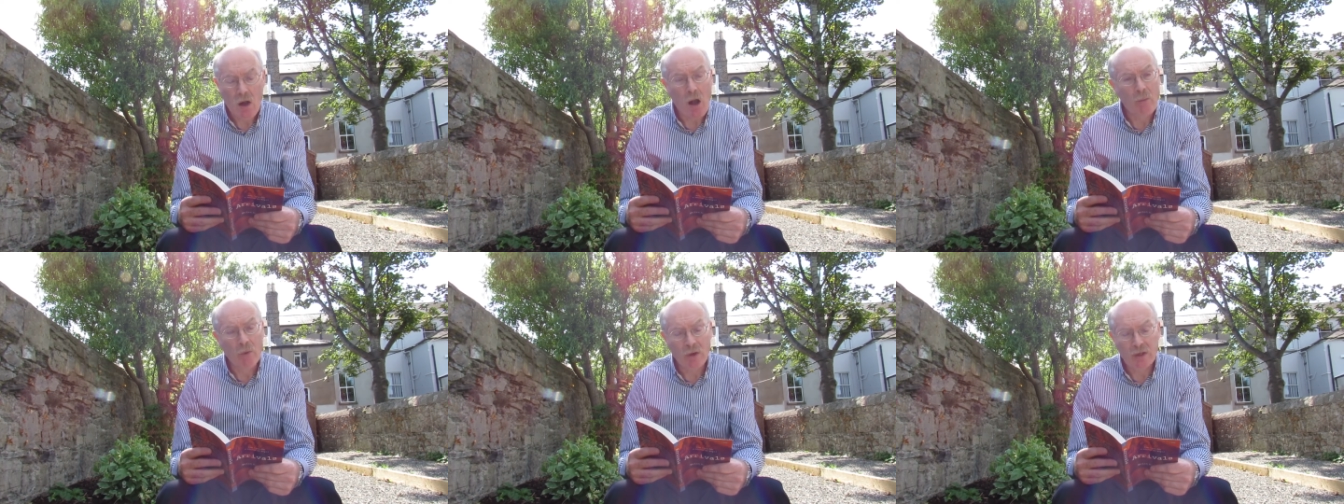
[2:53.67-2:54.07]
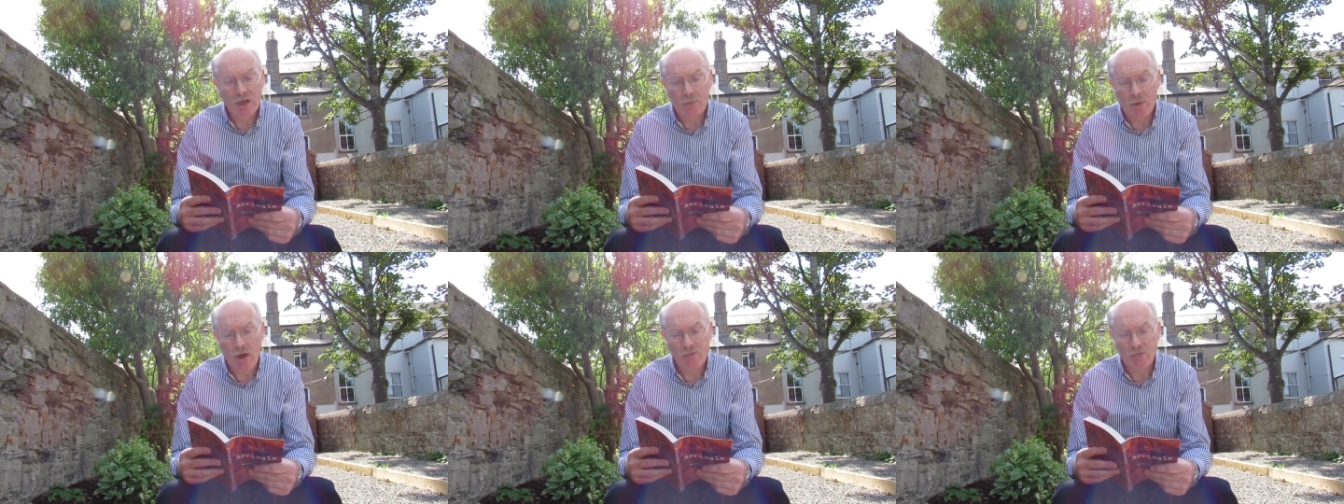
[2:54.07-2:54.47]
I'm running
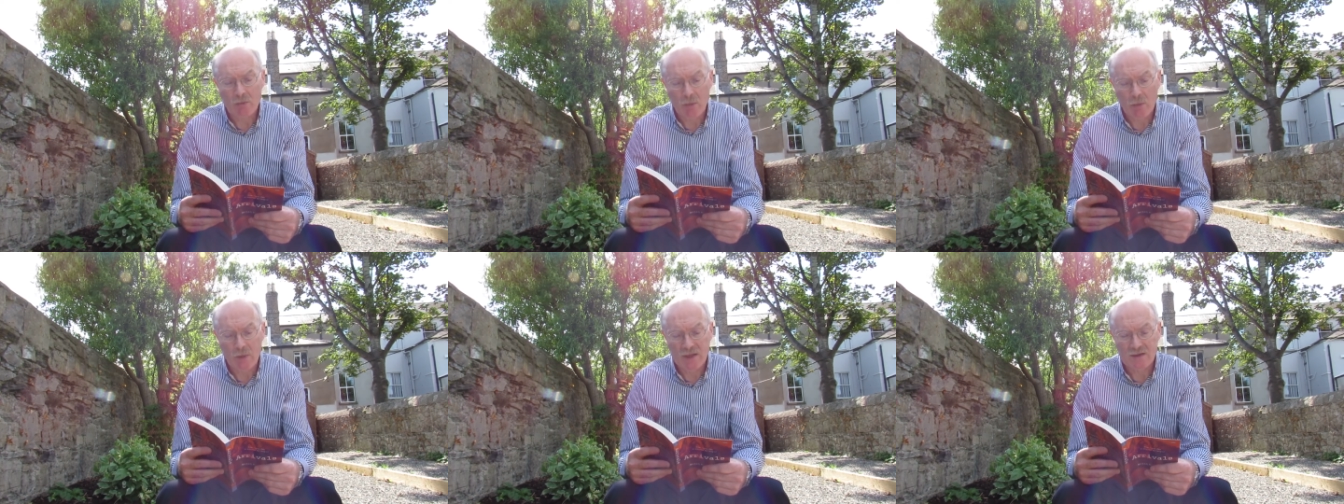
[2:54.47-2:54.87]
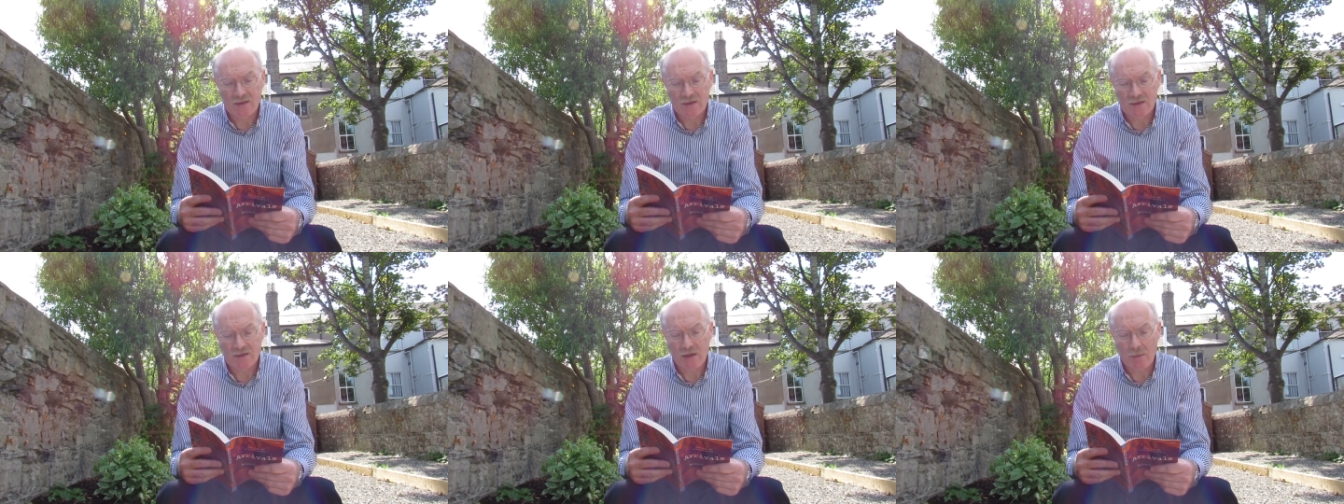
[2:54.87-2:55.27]
a profitable
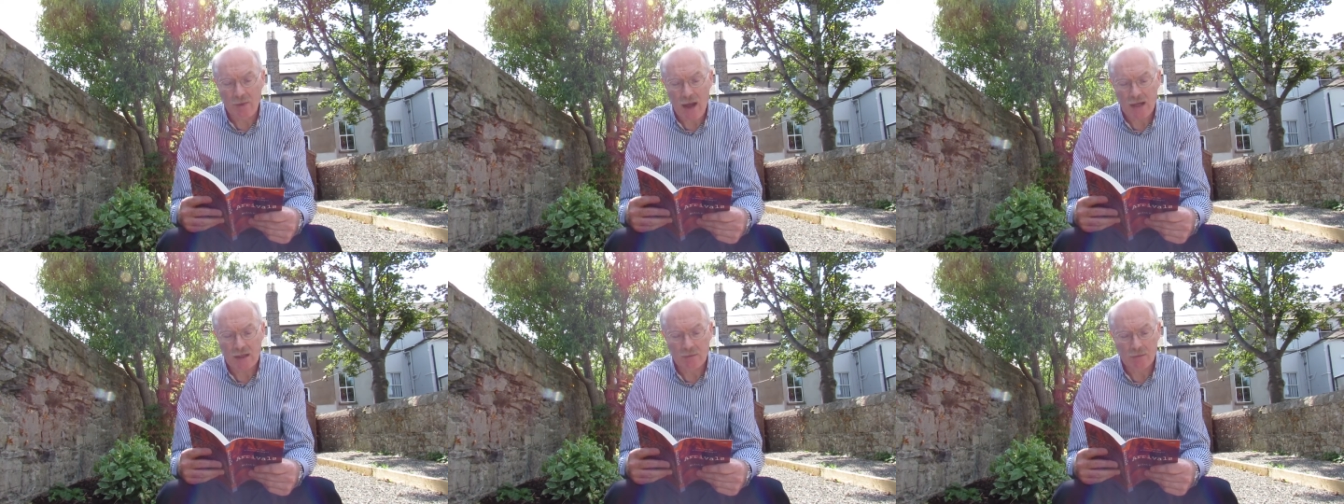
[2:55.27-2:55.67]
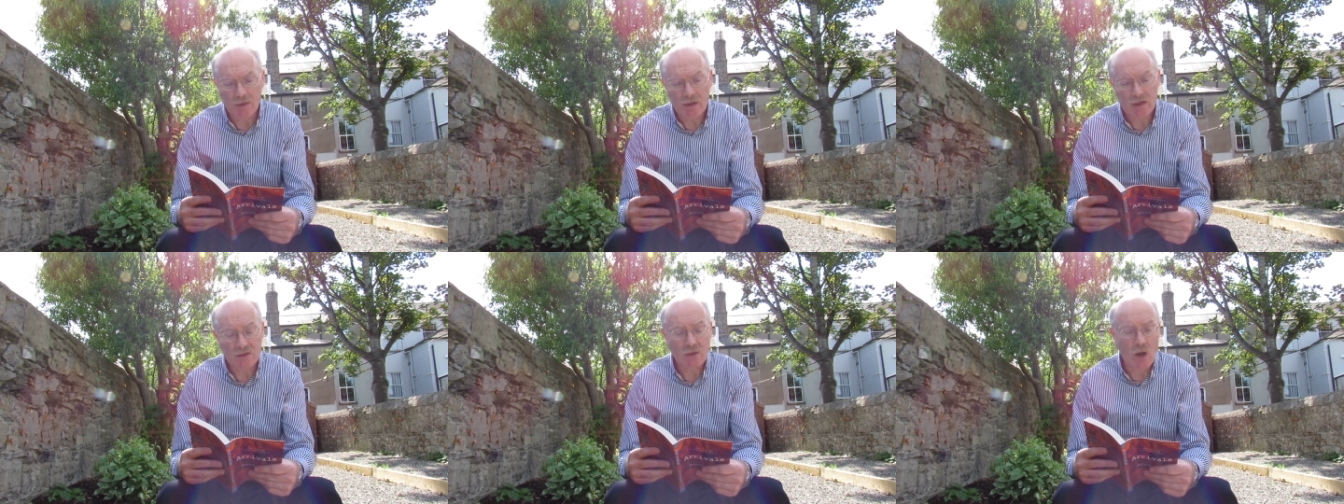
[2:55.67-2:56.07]
business, said Packham,
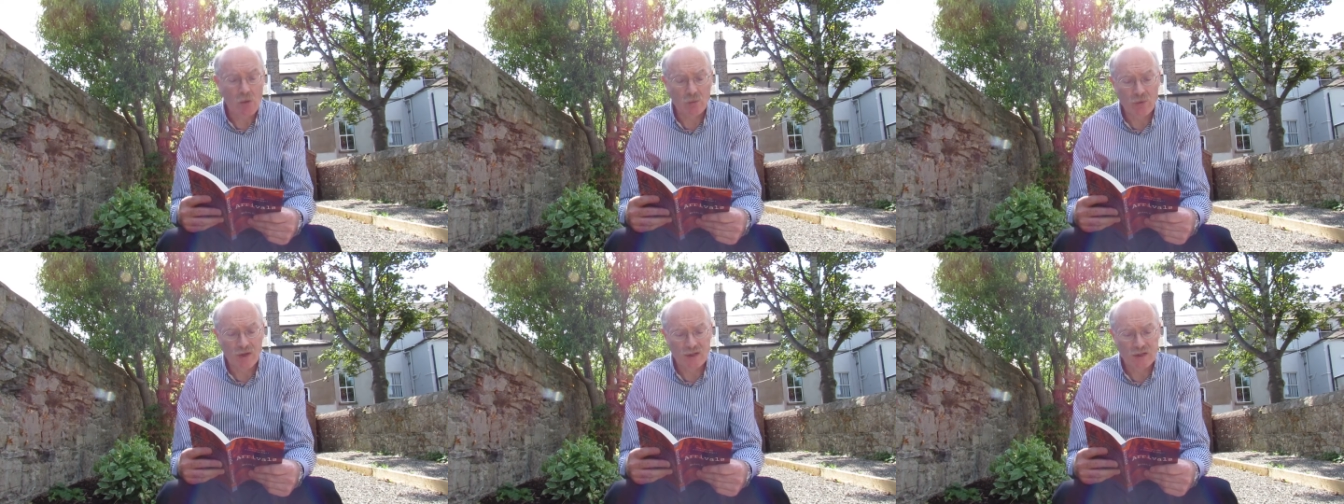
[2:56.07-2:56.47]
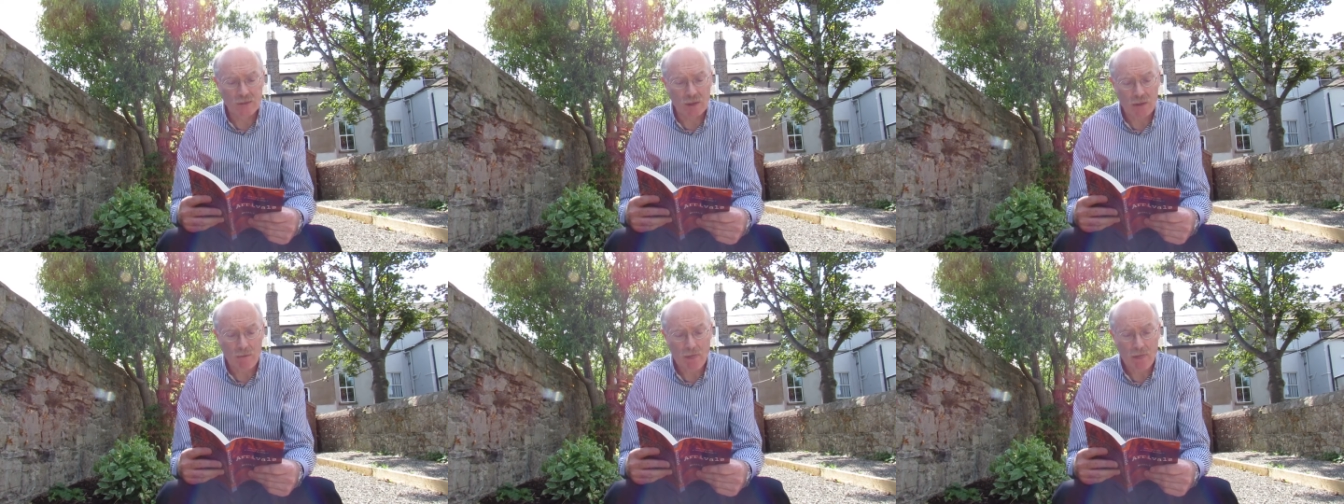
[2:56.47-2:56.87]
his tone
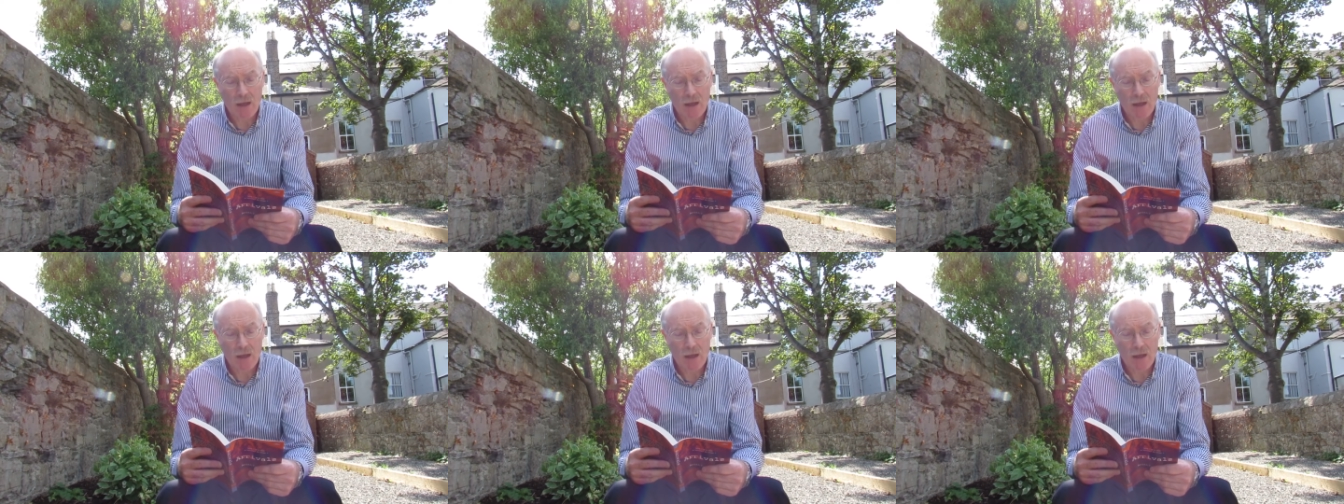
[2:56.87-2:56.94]
reasonable,